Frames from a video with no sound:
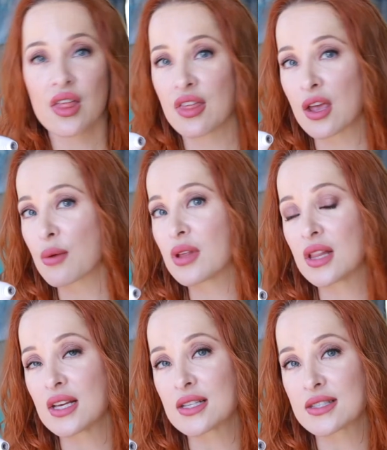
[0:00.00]
They
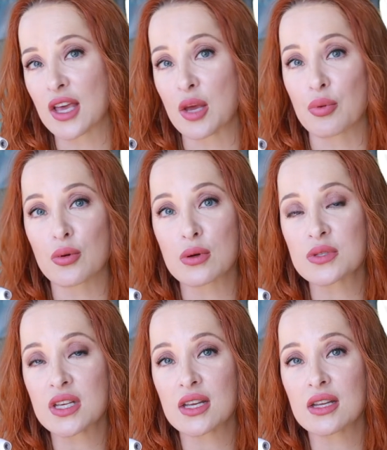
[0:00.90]
release a
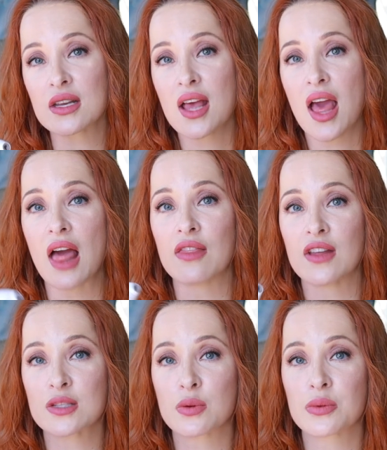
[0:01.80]
protein, and
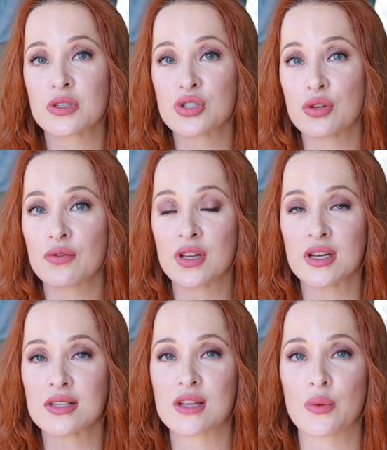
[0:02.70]
that's what
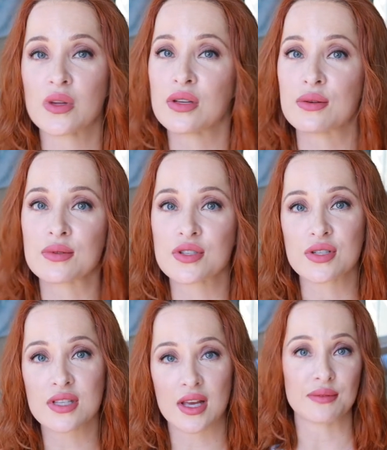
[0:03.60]
rejuvenates and renews your
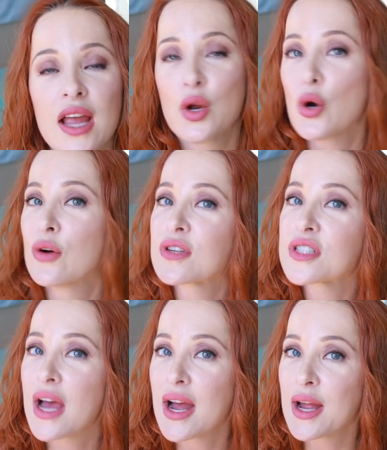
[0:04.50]
skin. And over
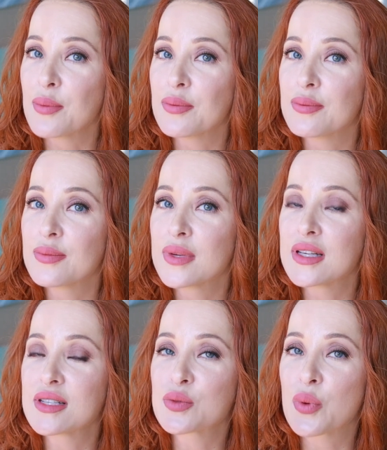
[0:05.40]
time
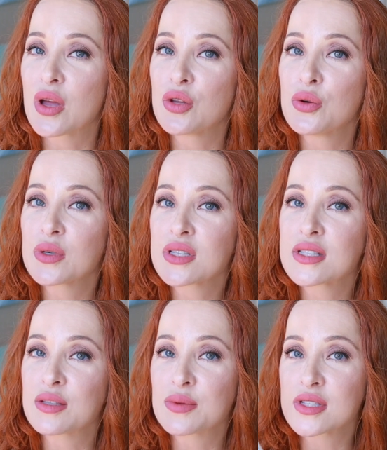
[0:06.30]
is when you will
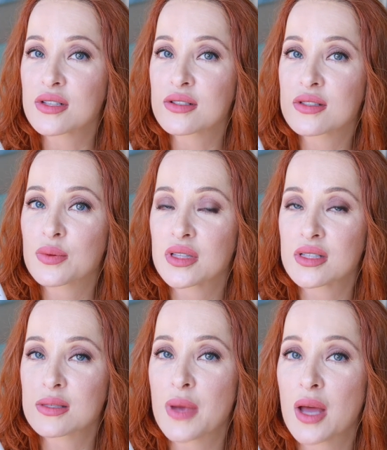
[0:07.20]
see results with
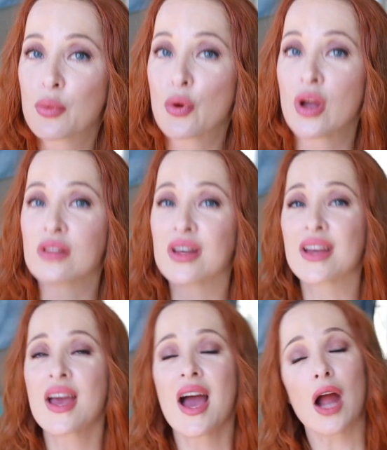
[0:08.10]
this bad boy.
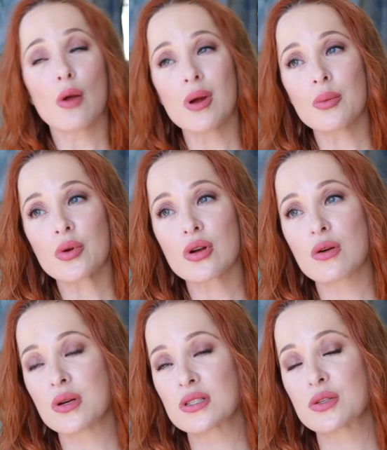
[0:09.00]
Like, I remember
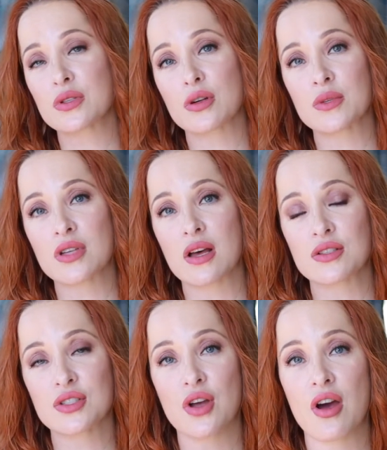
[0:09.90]
going to a
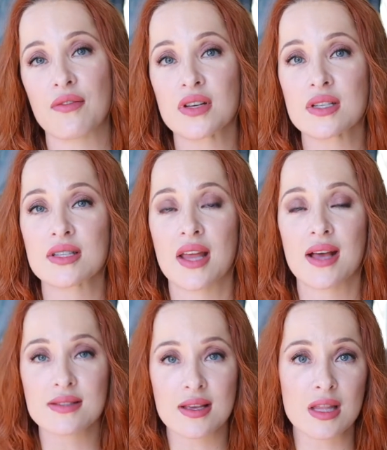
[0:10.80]
dermatologist's office and
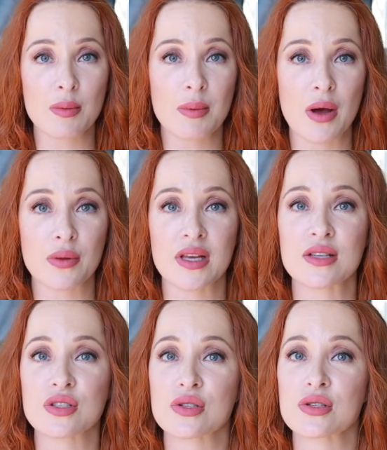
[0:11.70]
asking them about
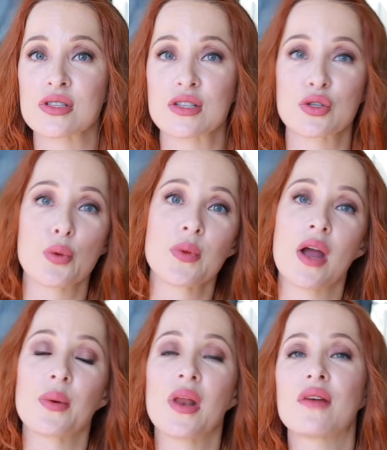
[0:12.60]
lasers. They told me
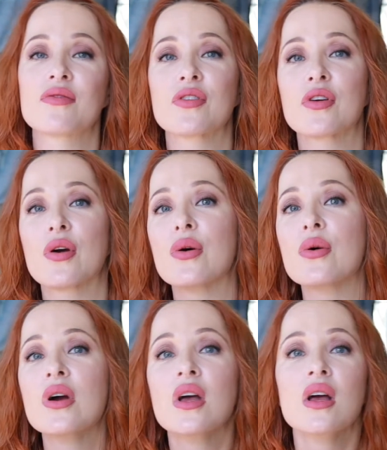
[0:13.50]
I would have to
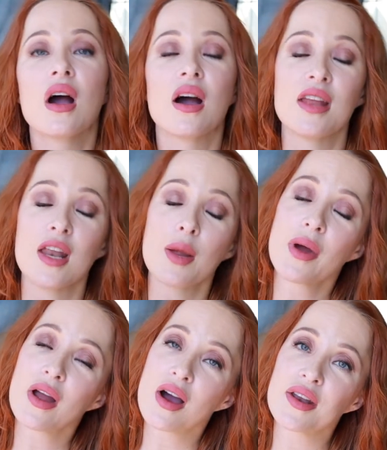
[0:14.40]
go on
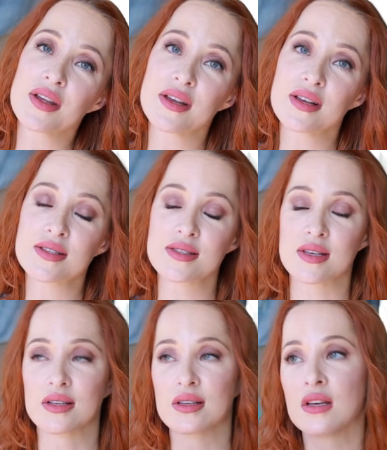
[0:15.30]
antibiotics
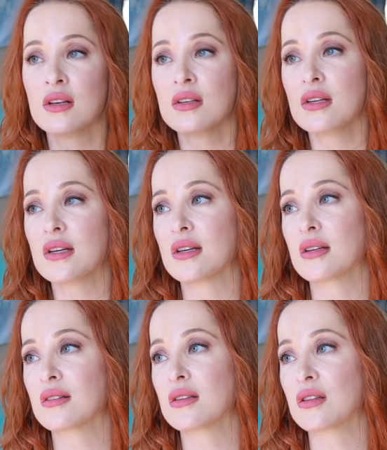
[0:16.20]
and
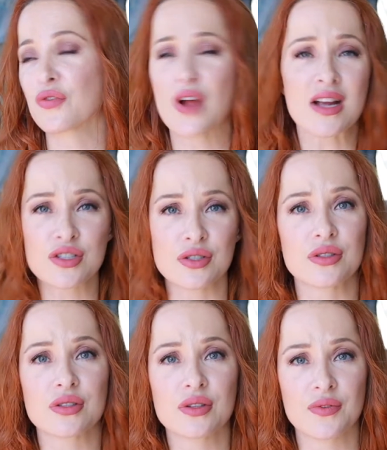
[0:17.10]
the
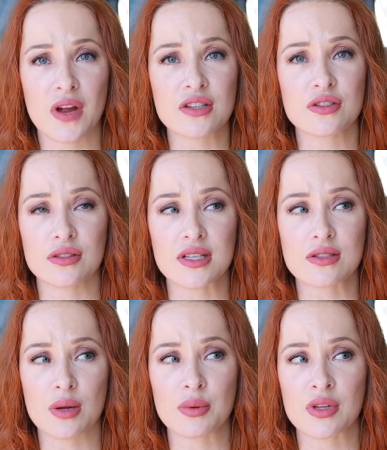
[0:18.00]
fractional
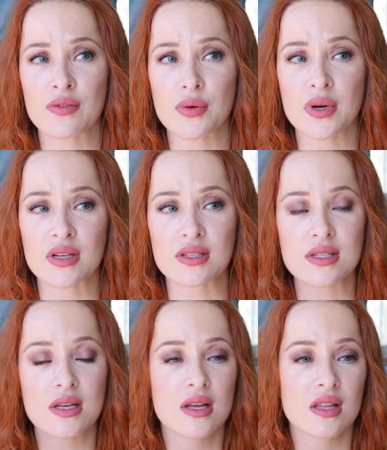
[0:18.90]
laser, I believe it
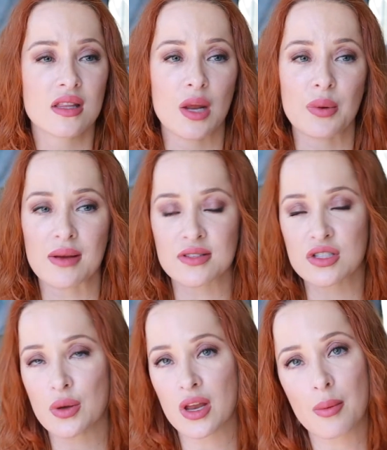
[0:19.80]
was, that I would have to
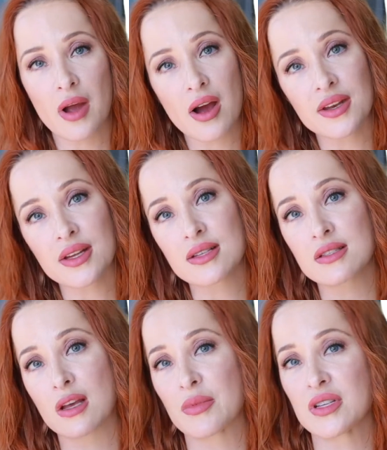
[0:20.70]
do antibiotics,
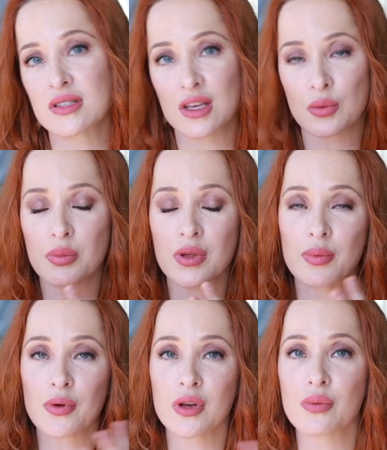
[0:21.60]
that my skin would be
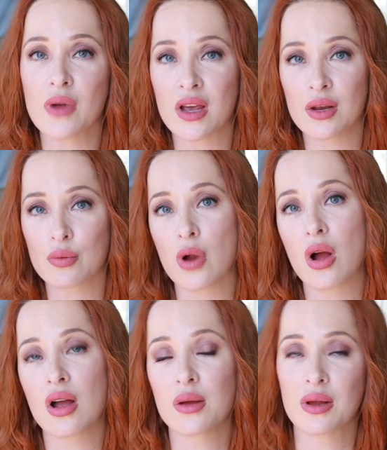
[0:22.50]
pretty red, raw,
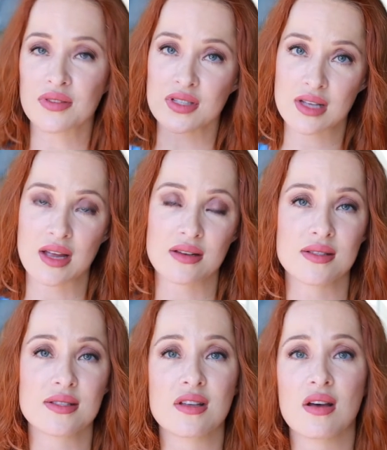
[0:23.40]
I'd have to stay out of the
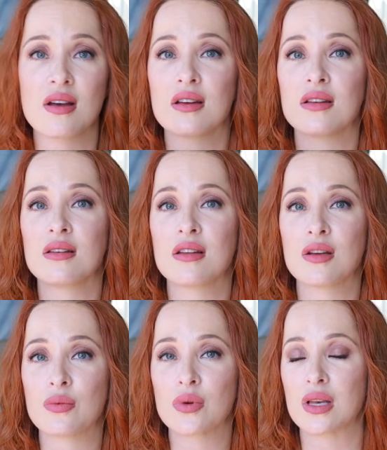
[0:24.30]
sun,
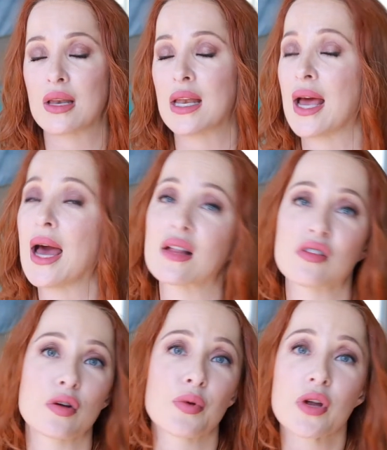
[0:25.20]
it would not
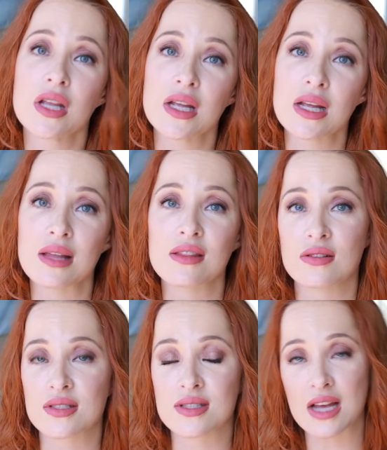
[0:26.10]
look pretty, and
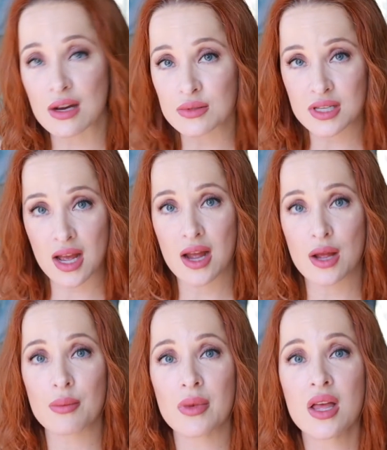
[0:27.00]
there's
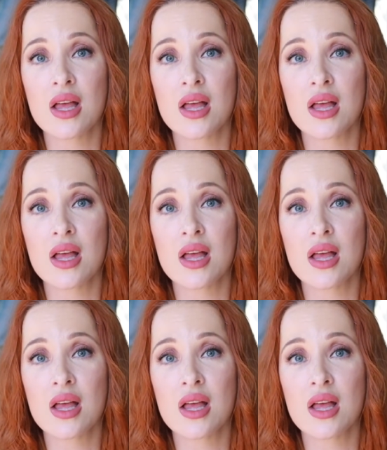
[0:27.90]
downtime.